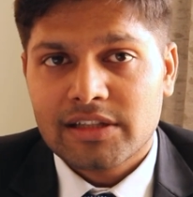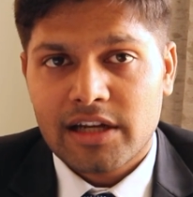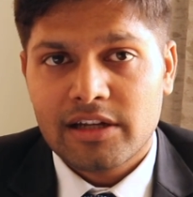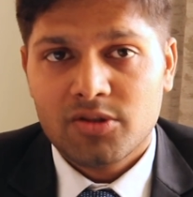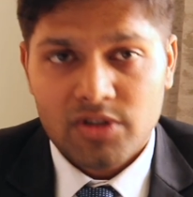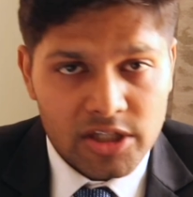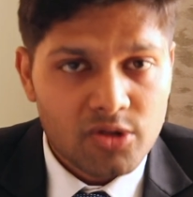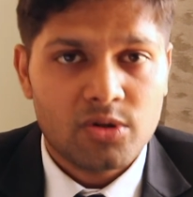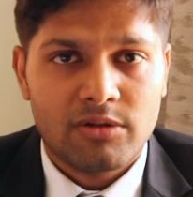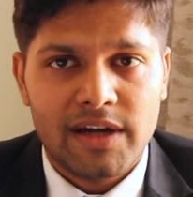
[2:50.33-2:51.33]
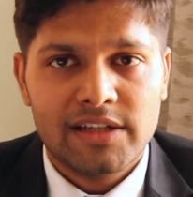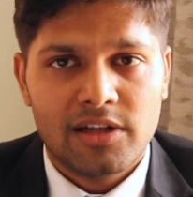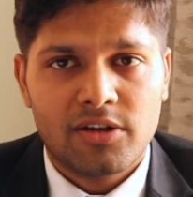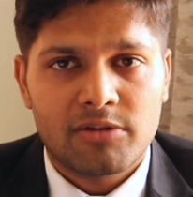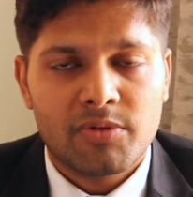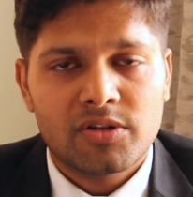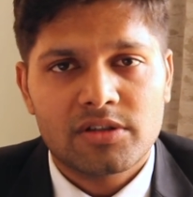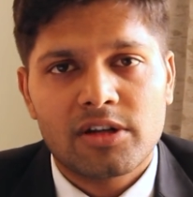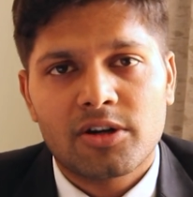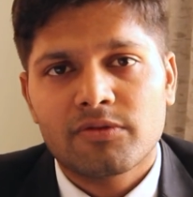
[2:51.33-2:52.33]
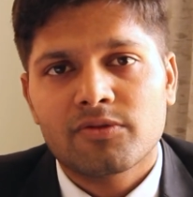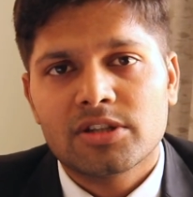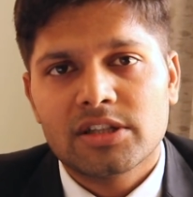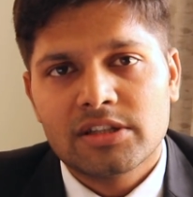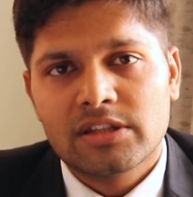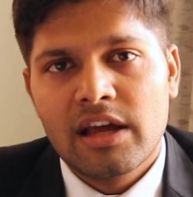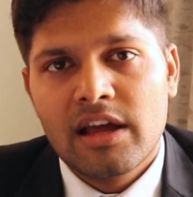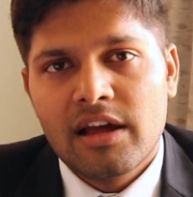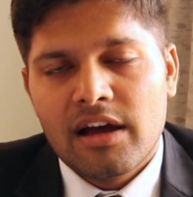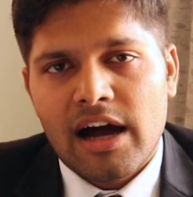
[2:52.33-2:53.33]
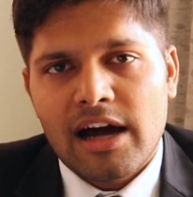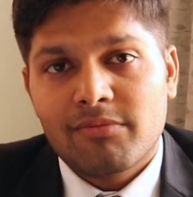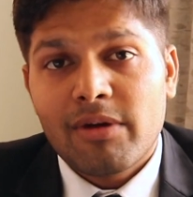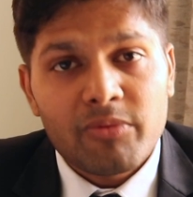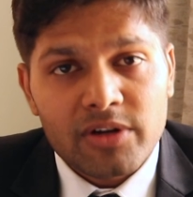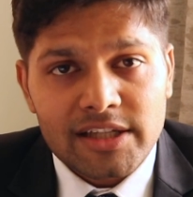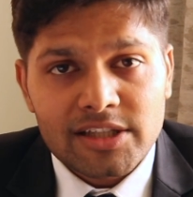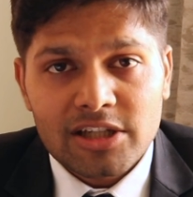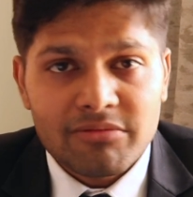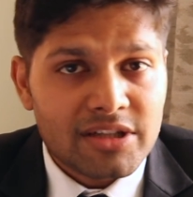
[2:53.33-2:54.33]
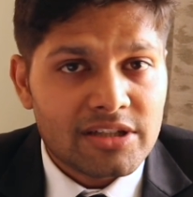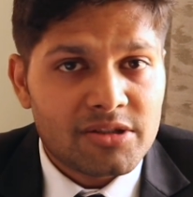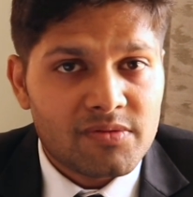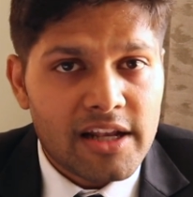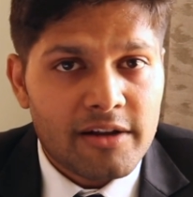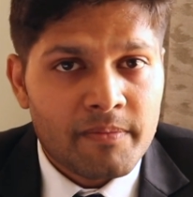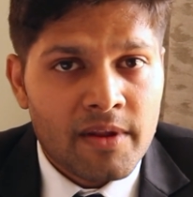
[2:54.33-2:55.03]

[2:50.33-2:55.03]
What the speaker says: then you need to revise a lot, because a lot of questions are memorization based as well.